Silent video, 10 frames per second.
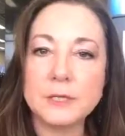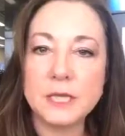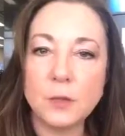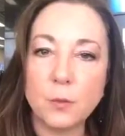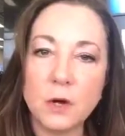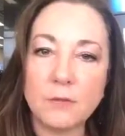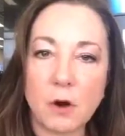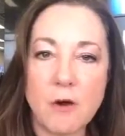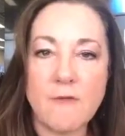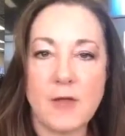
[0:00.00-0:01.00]
it's in one of
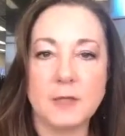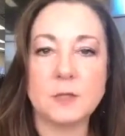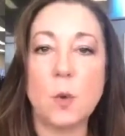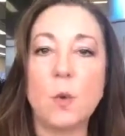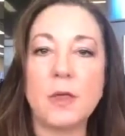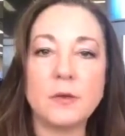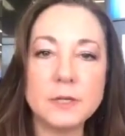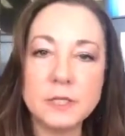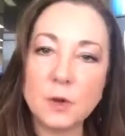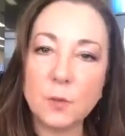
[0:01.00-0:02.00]
our events, whether
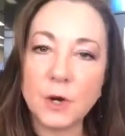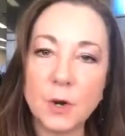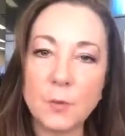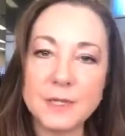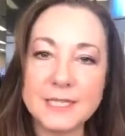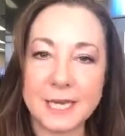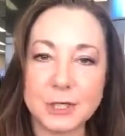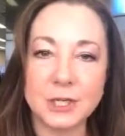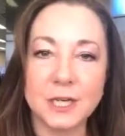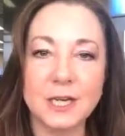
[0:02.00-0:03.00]
it's in a one-on-one
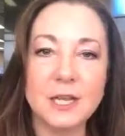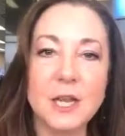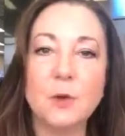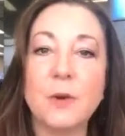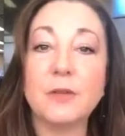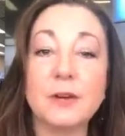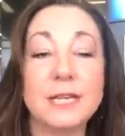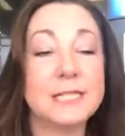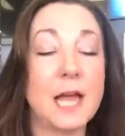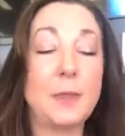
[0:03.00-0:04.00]
session, whether
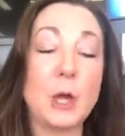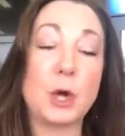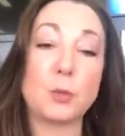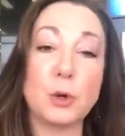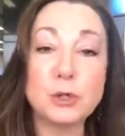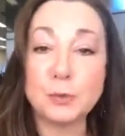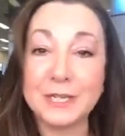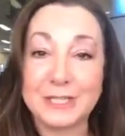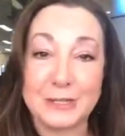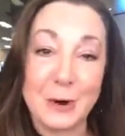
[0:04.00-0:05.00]
it's at the
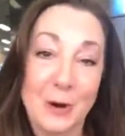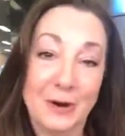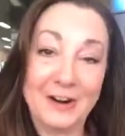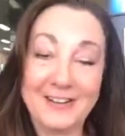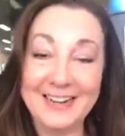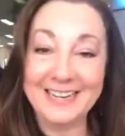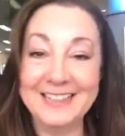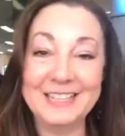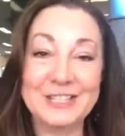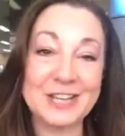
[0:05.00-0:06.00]
grocery store
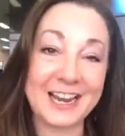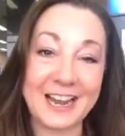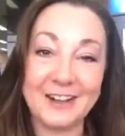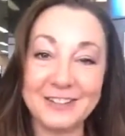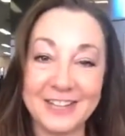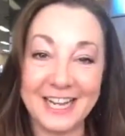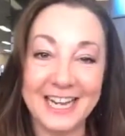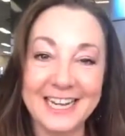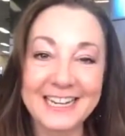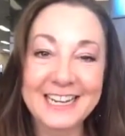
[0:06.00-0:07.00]
in the checkout
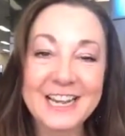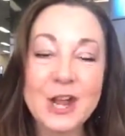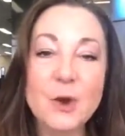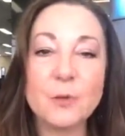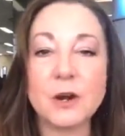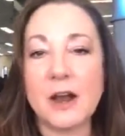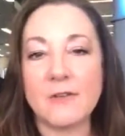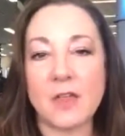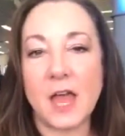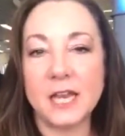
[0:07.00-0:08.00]
line,
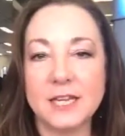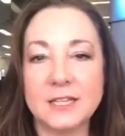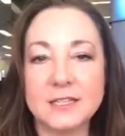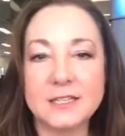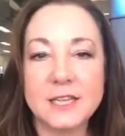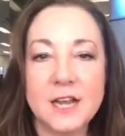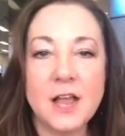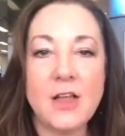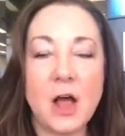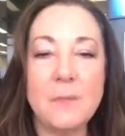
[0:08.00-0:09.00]
wherever that is,
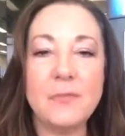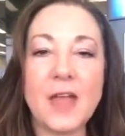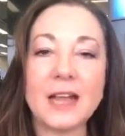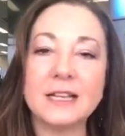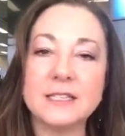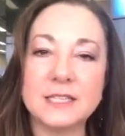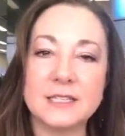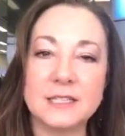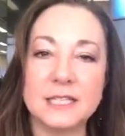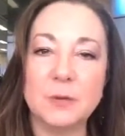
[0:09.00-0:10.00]
that
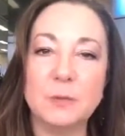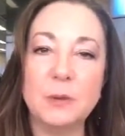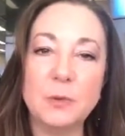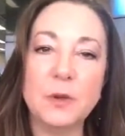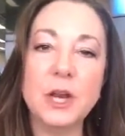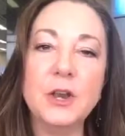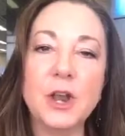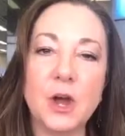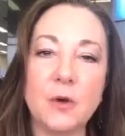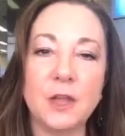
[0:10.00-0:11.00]
consistency, people want to
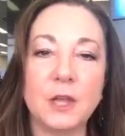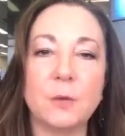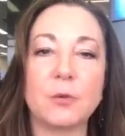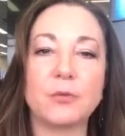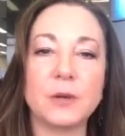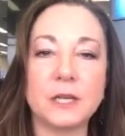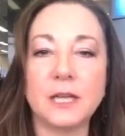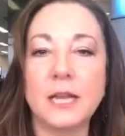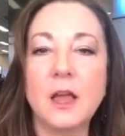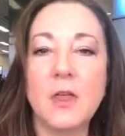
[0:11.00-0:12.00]
know that you are
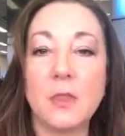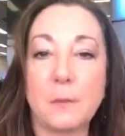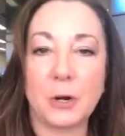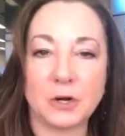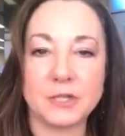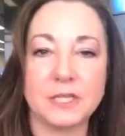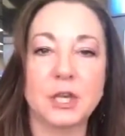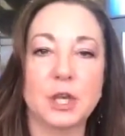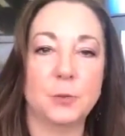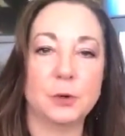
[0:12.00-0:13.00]
really the
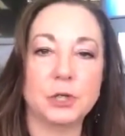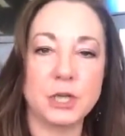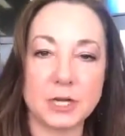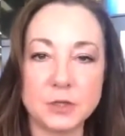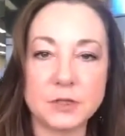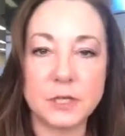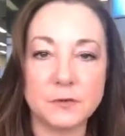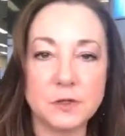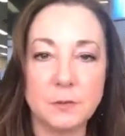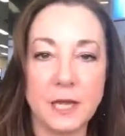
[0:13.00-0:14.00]
person you project
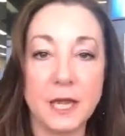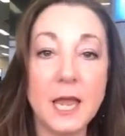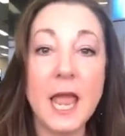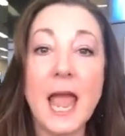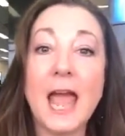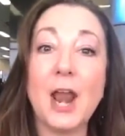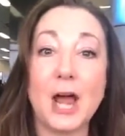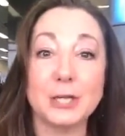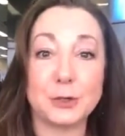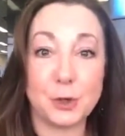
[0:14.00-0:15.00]
yourself to be. And
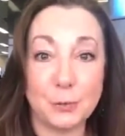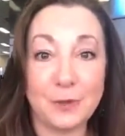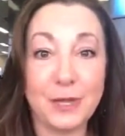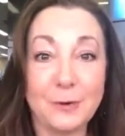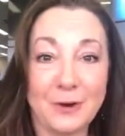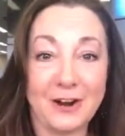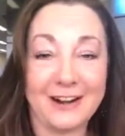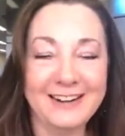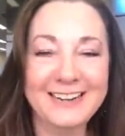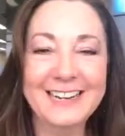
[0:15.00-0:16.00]
I sure hope that you
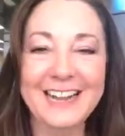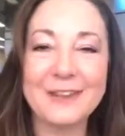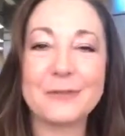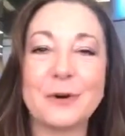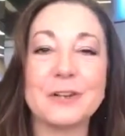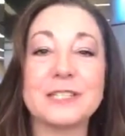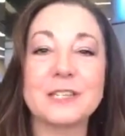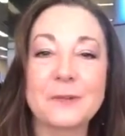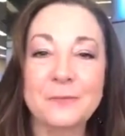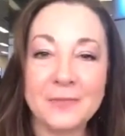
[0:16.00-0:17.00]
are. And of
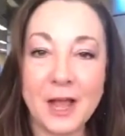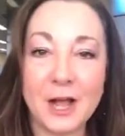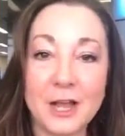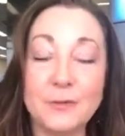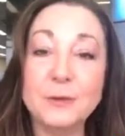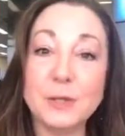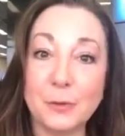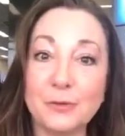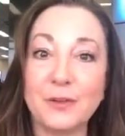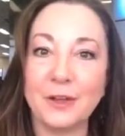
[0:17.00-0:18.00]
course, if you
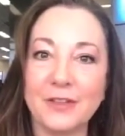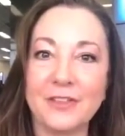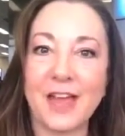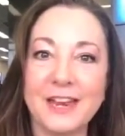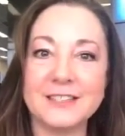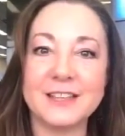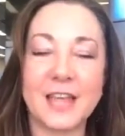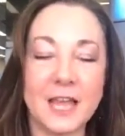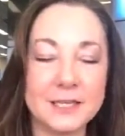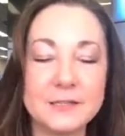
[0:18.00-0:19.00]
don't feel that that is the
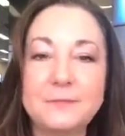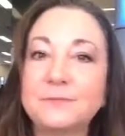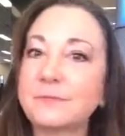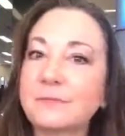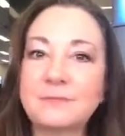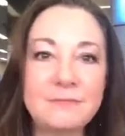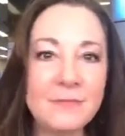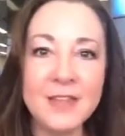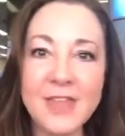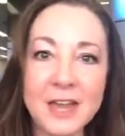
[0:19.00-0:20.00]
case,
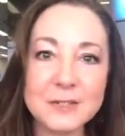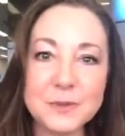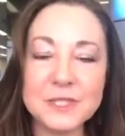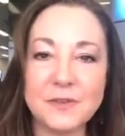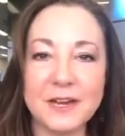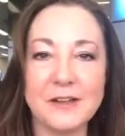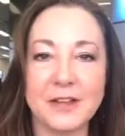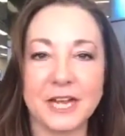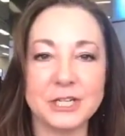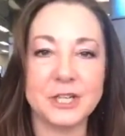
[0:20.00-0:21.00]
that is what divine
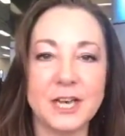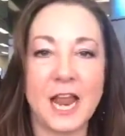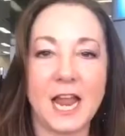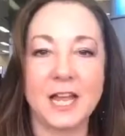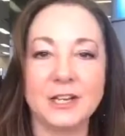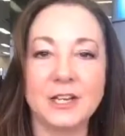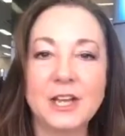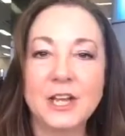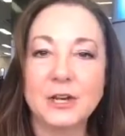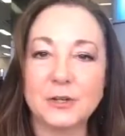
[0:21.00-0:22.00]
navigation and
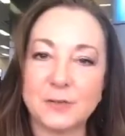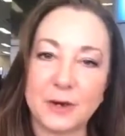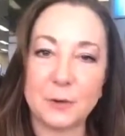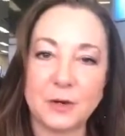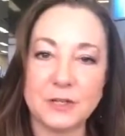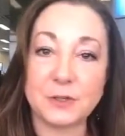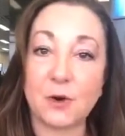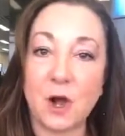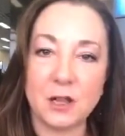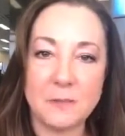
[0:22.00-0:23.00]
your divine coordinates
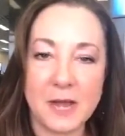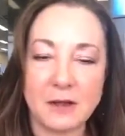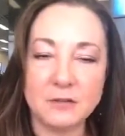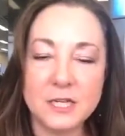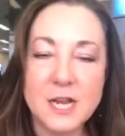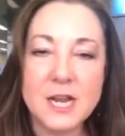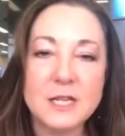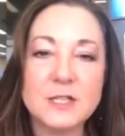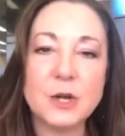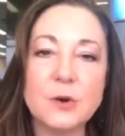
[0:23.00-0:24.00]
are all about.
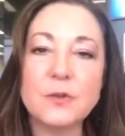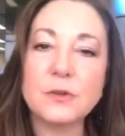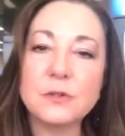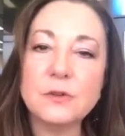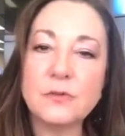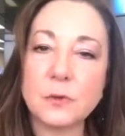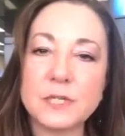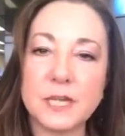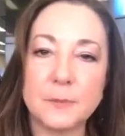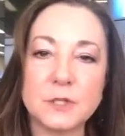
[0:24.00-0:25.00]
So those are the 4
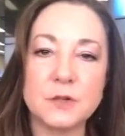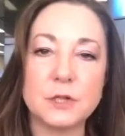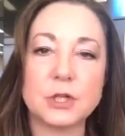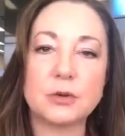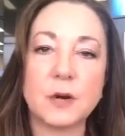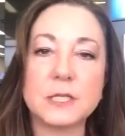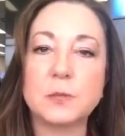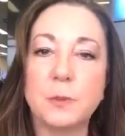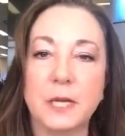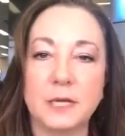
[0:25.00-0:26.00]
steps to the
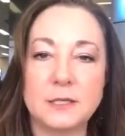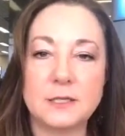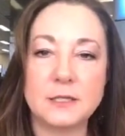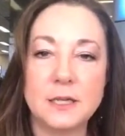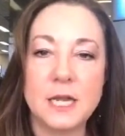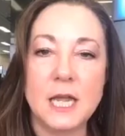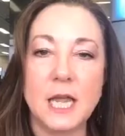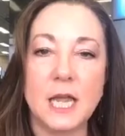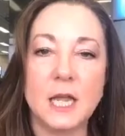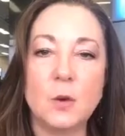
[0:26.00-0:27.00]
trust piece
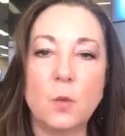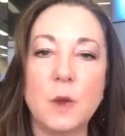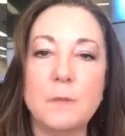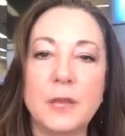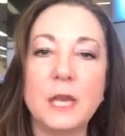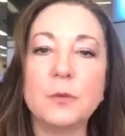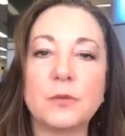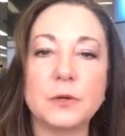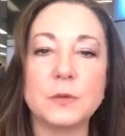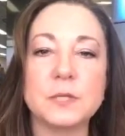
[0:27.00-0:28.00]
in what many
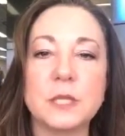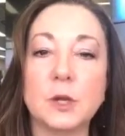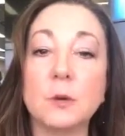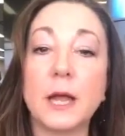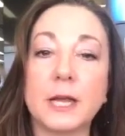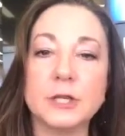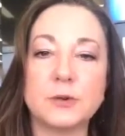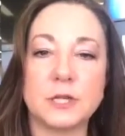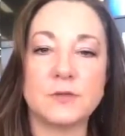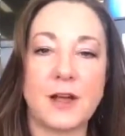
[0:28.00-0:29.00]
refer to as the know, like, and
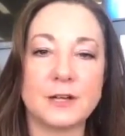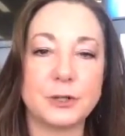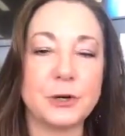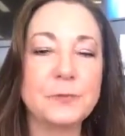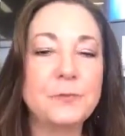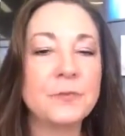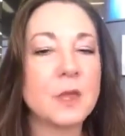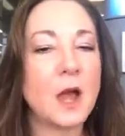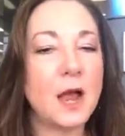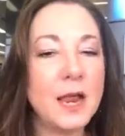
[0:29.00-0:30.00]
trust factor.
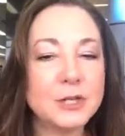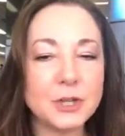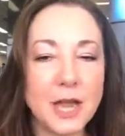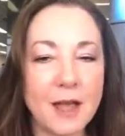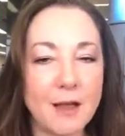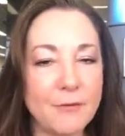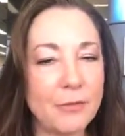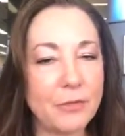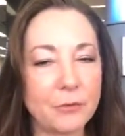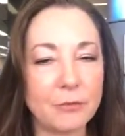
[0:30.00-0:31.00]
I actually have
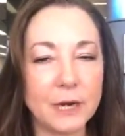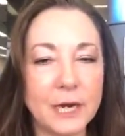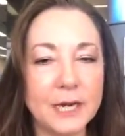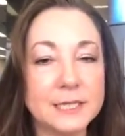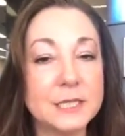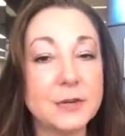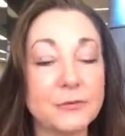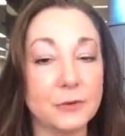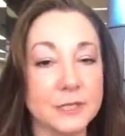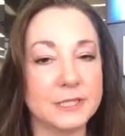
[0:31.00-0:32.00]
3
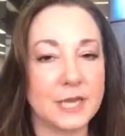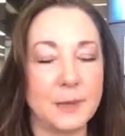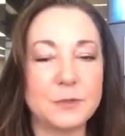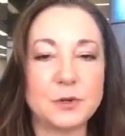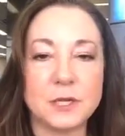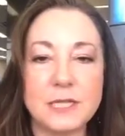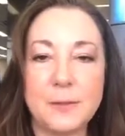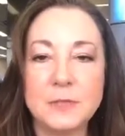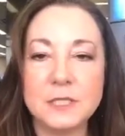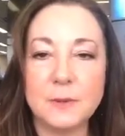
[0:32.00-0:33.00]
different steps. Trust
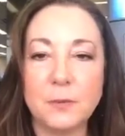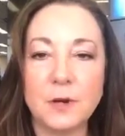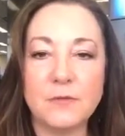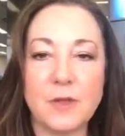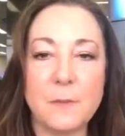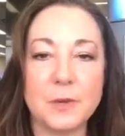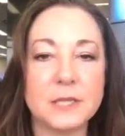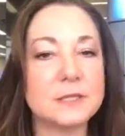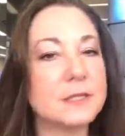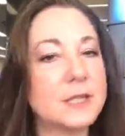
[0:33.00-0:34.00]
happens to be one of them, but
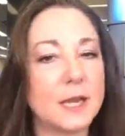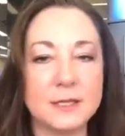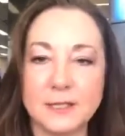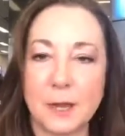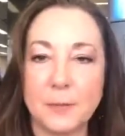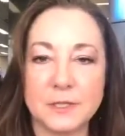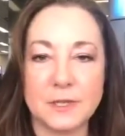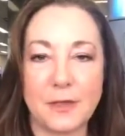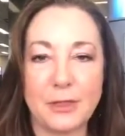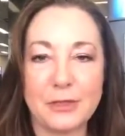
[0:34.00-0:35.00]
it's the 2nd step. It's
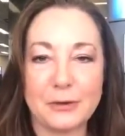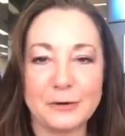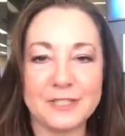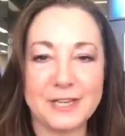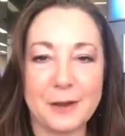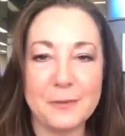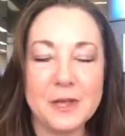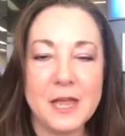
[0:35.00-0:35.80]
not the 3rd step.